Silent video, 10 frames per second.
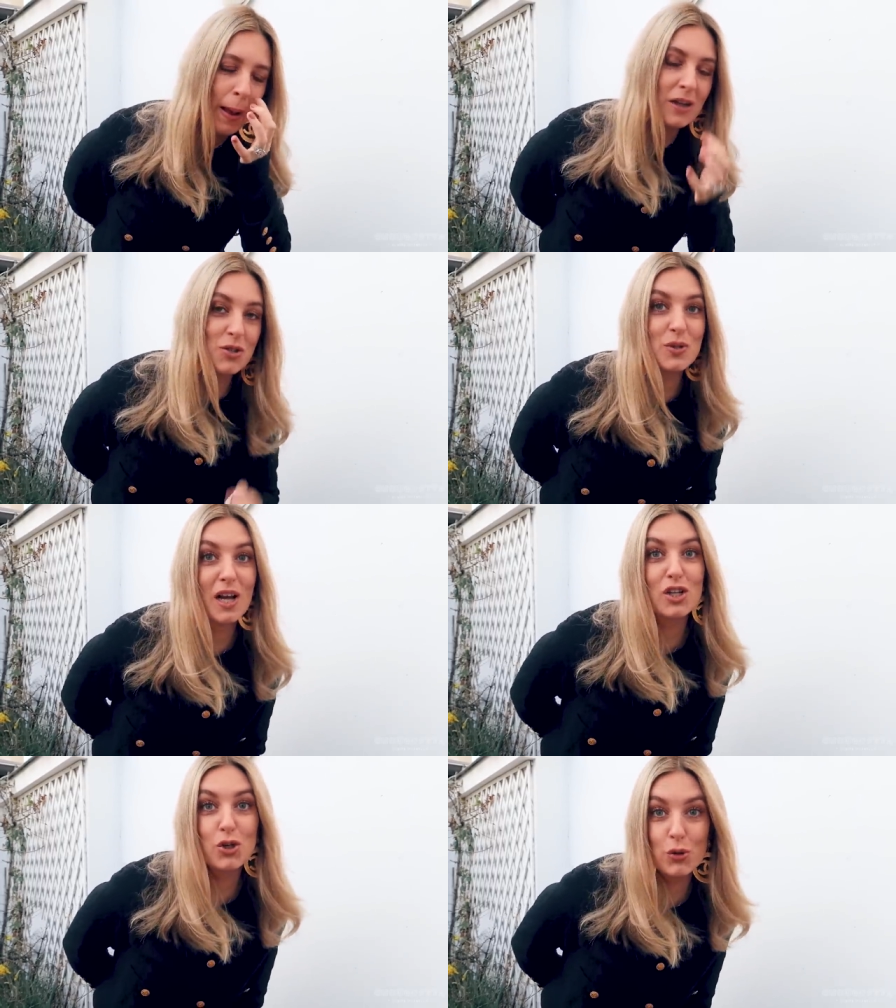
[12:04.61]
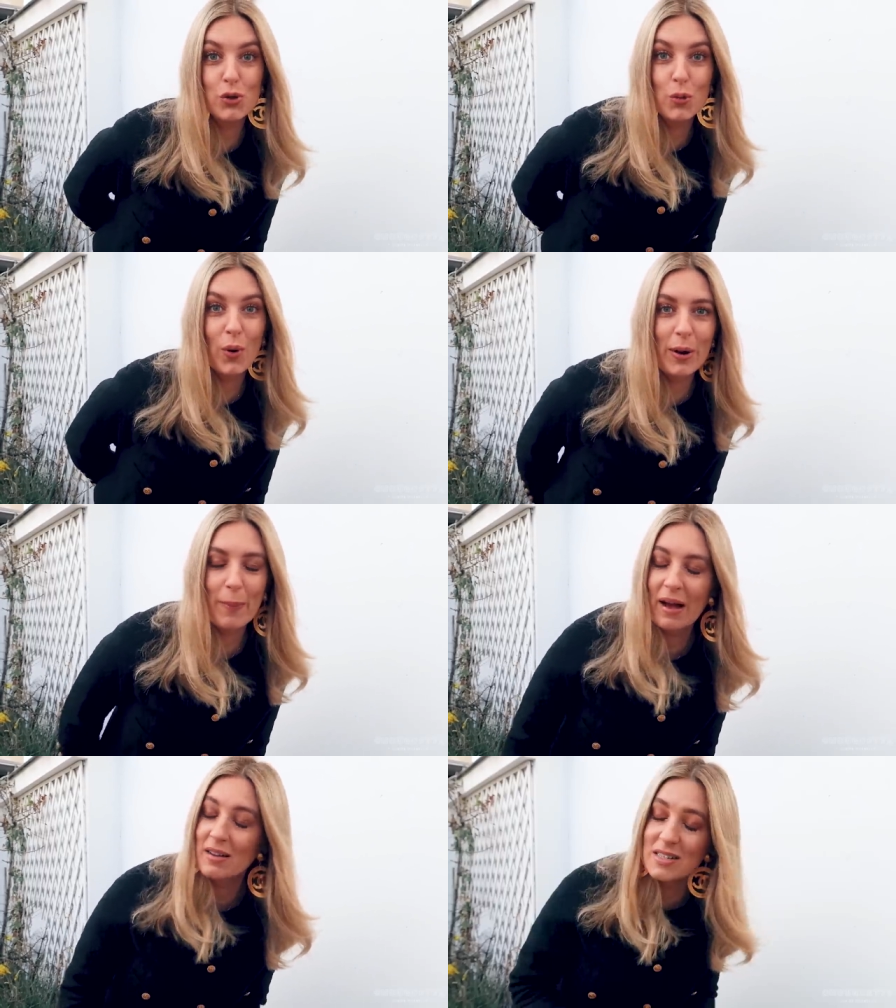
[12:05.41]
And she was like, "Do you want a
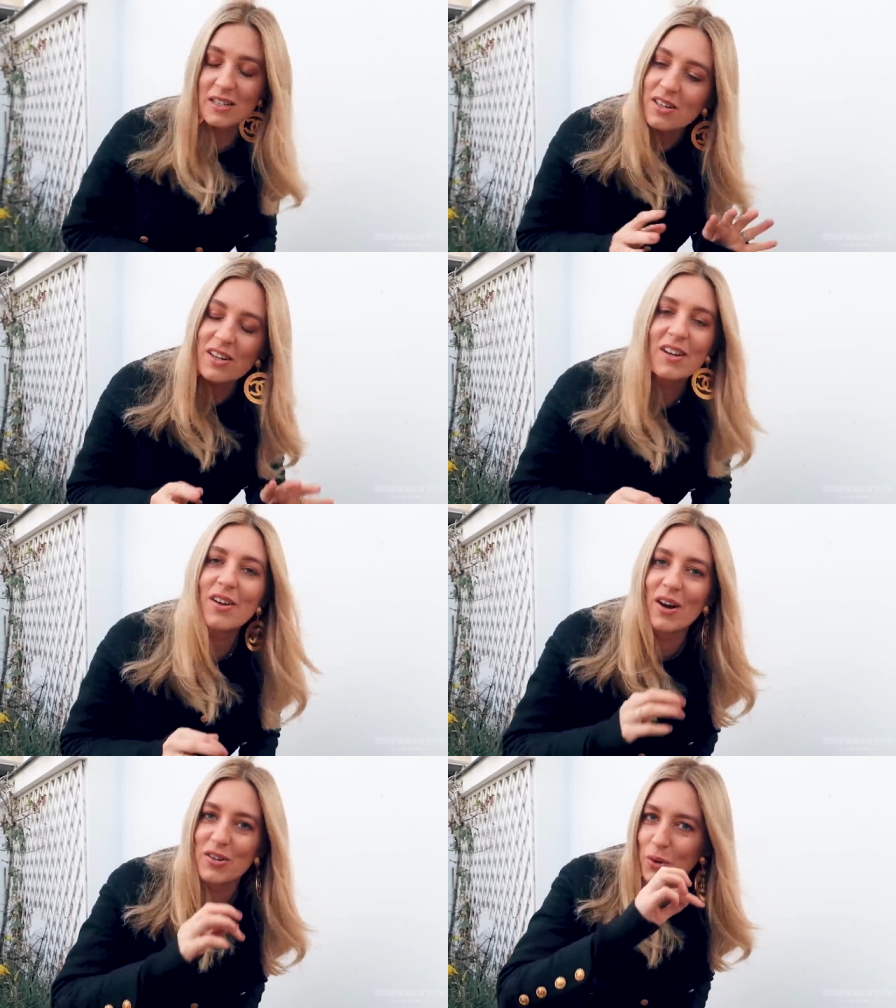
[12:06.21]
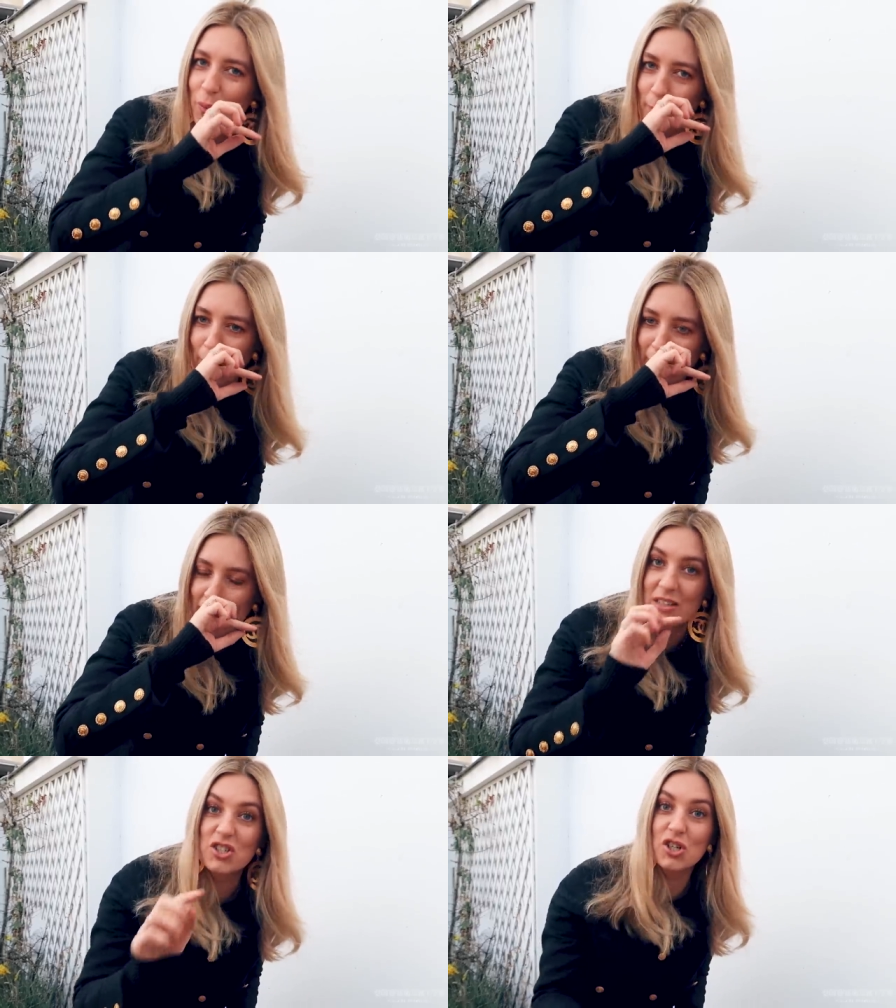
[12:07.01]
bag?" I was like, no, I don't want a
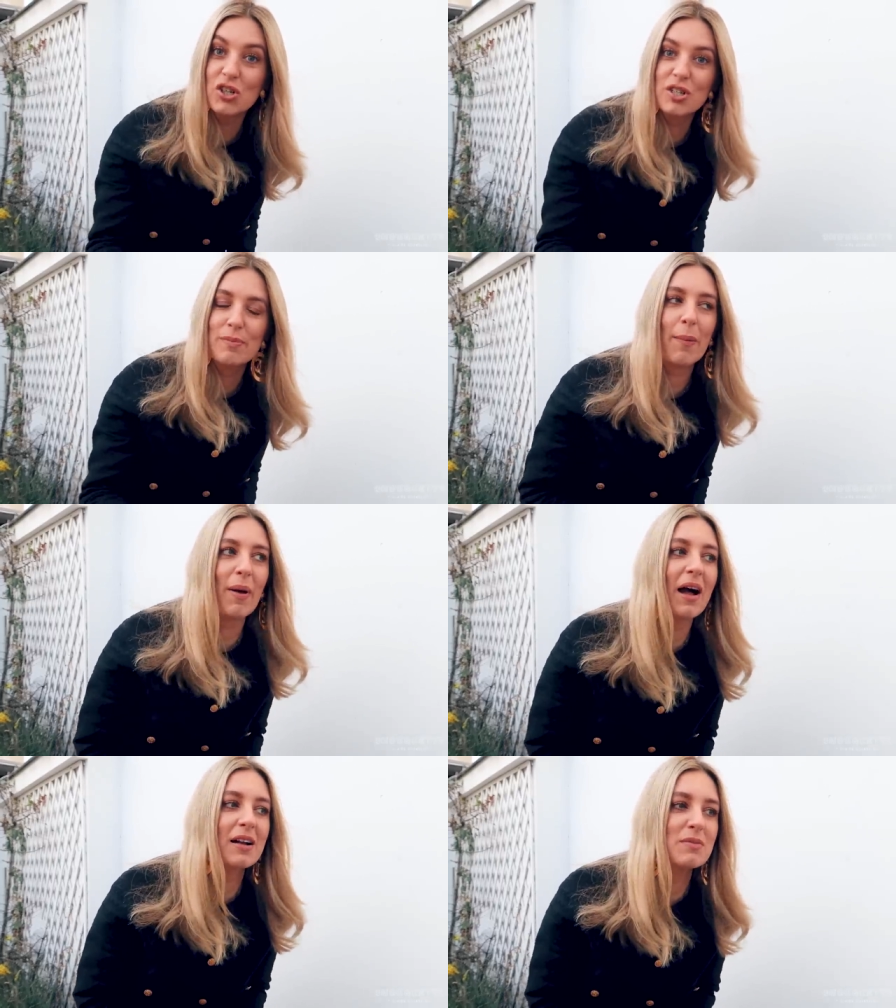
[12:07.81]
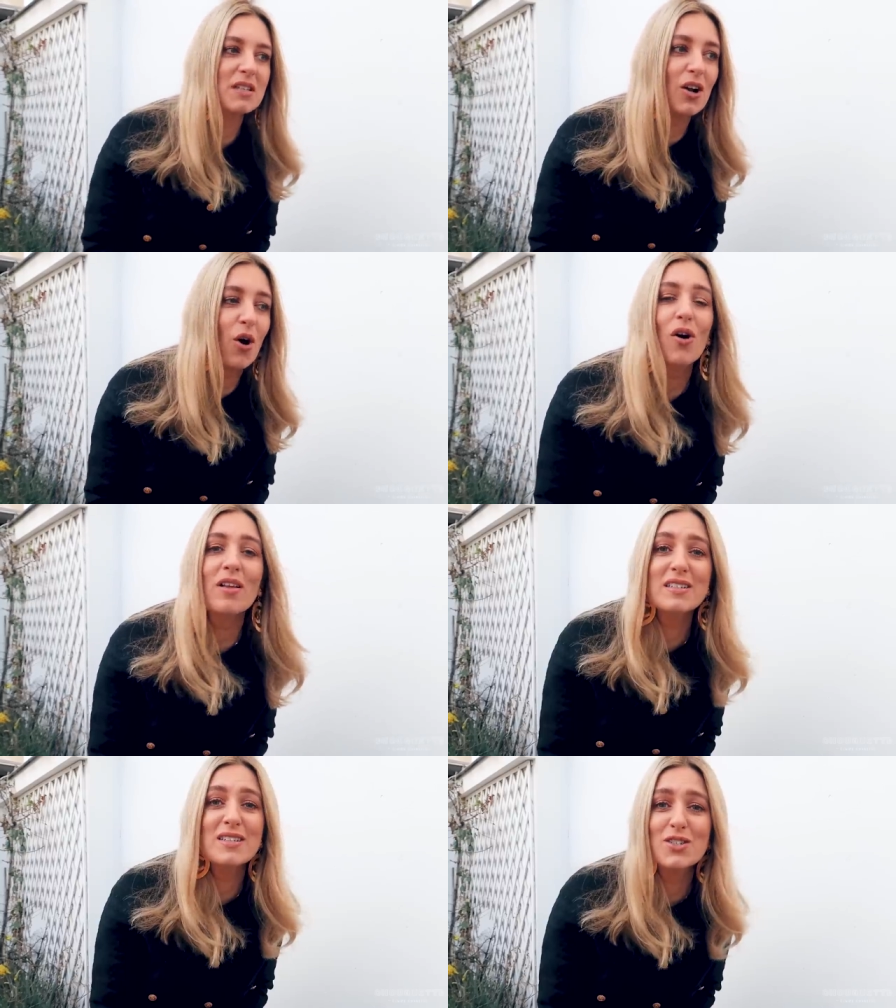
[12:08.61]
bag." And then she looked at my bag and was like, "Oh,
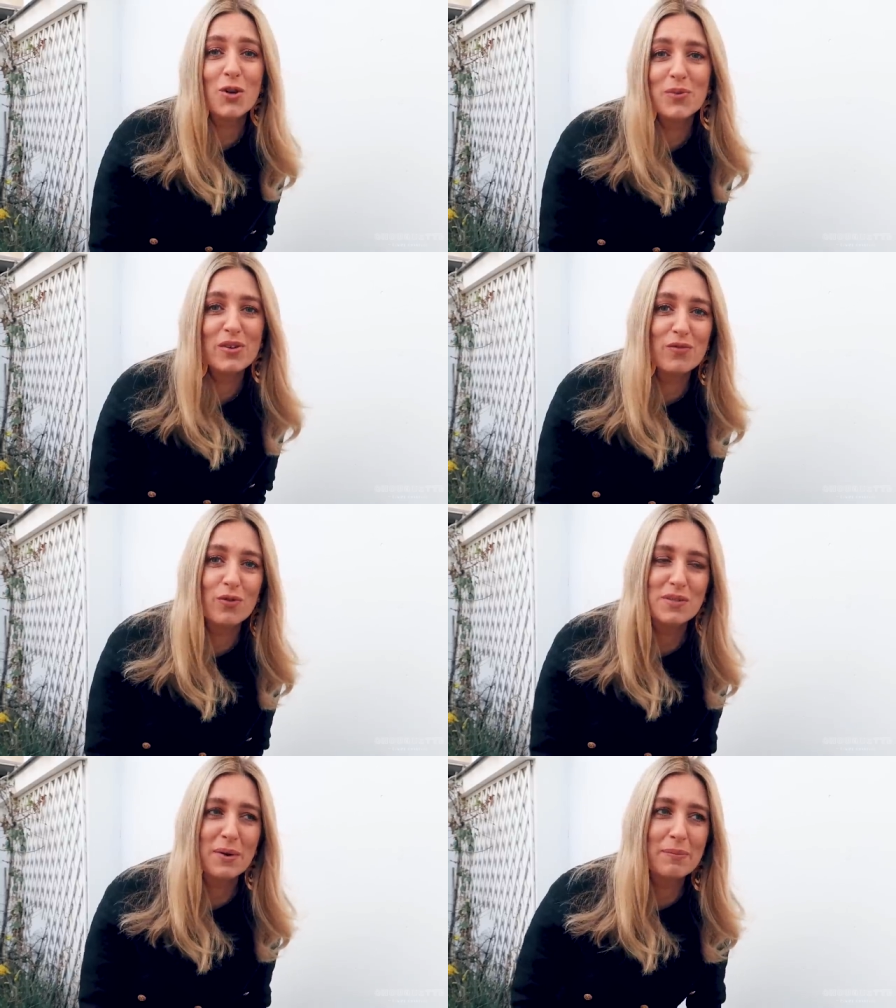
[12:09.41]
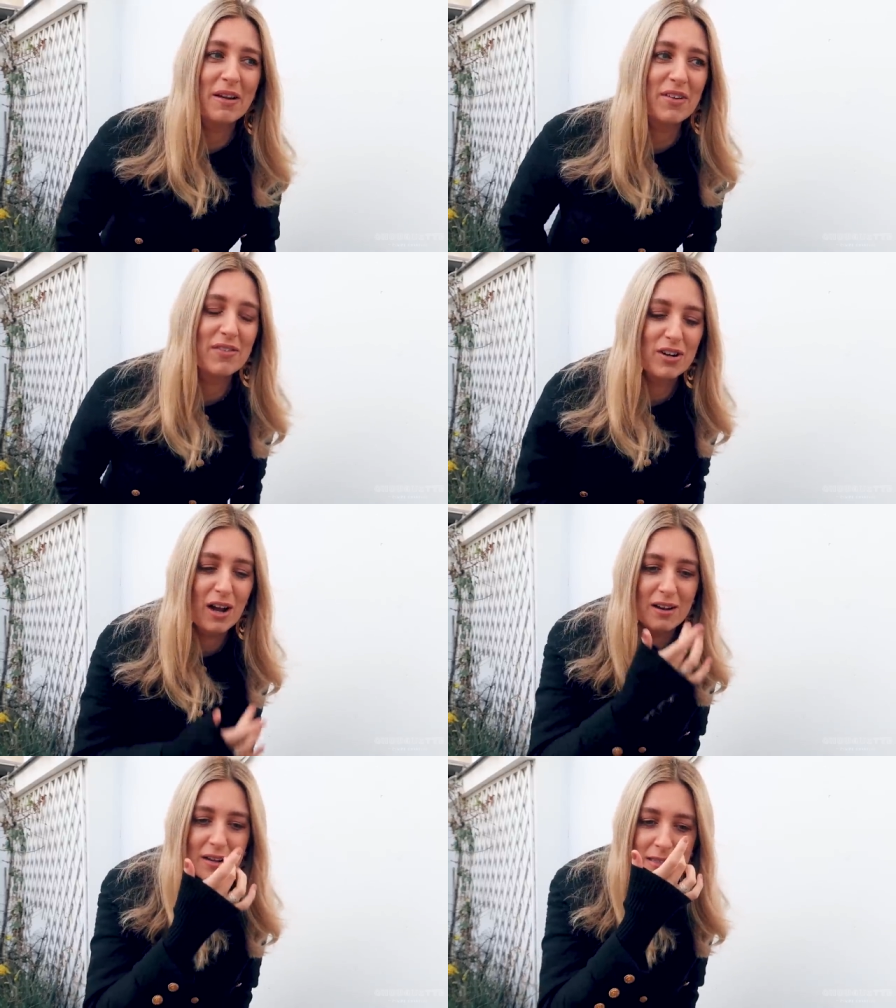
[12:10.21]
this is so beautiful. It's one of my favorite
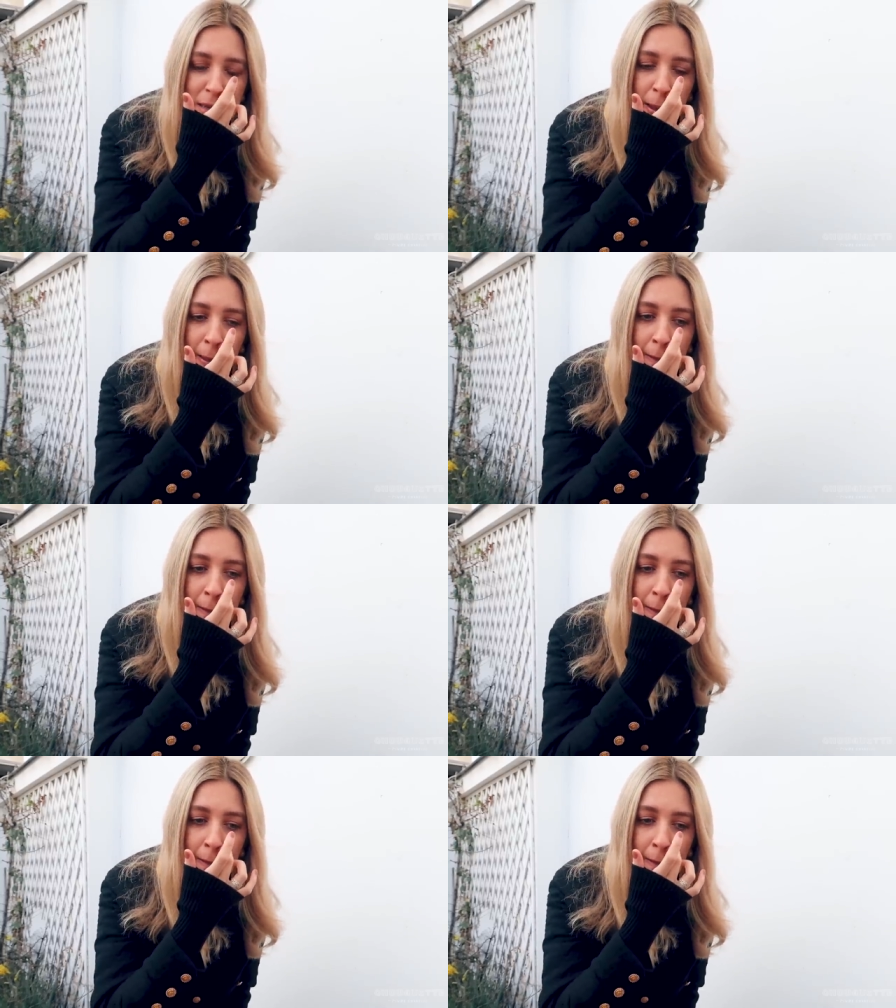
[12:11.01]
colors."